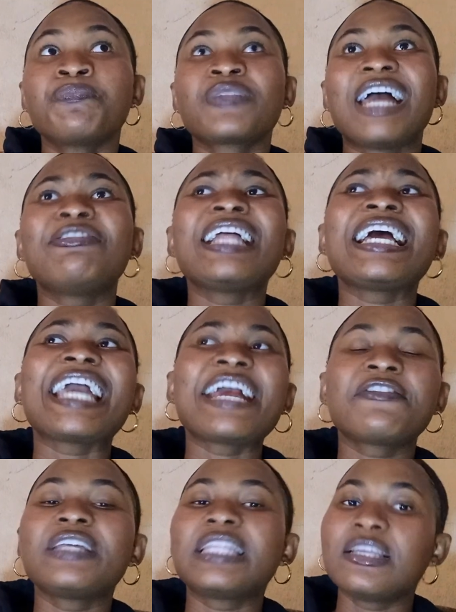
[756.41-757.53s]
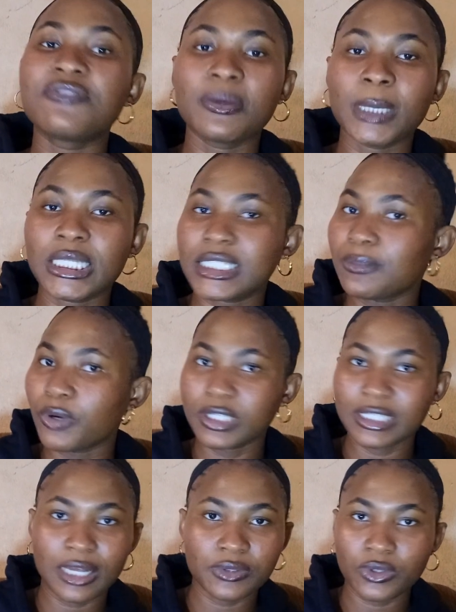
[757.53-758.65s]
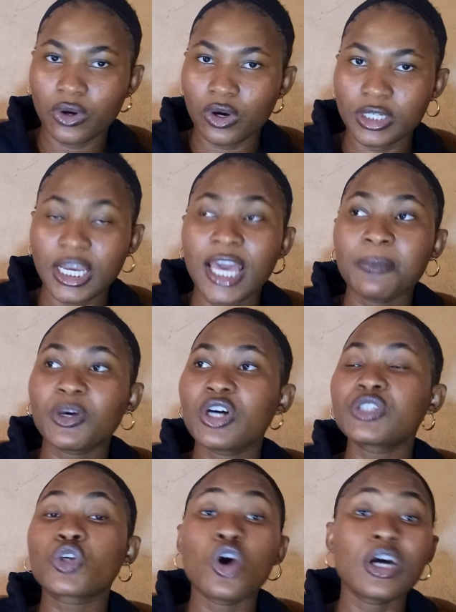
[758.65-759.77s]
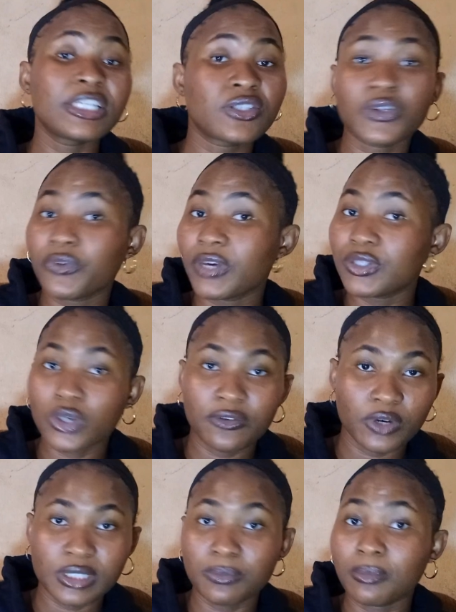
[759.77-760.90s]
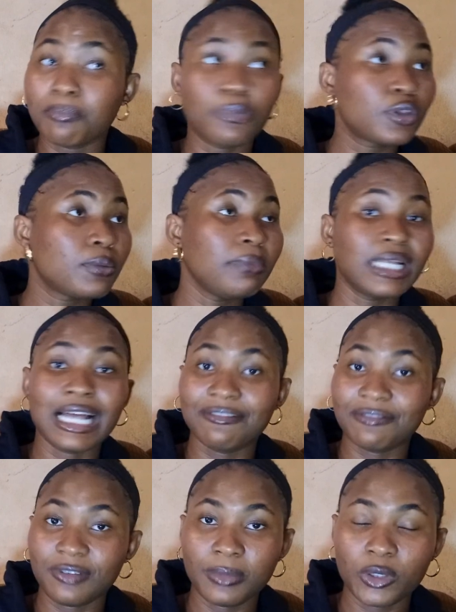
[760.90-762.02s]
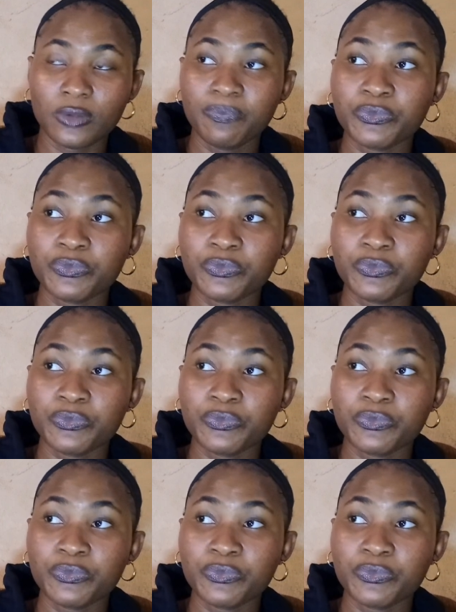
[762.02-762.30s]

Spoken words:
I feel like everything femininity boils down to God because God is the creator of us, both male and female.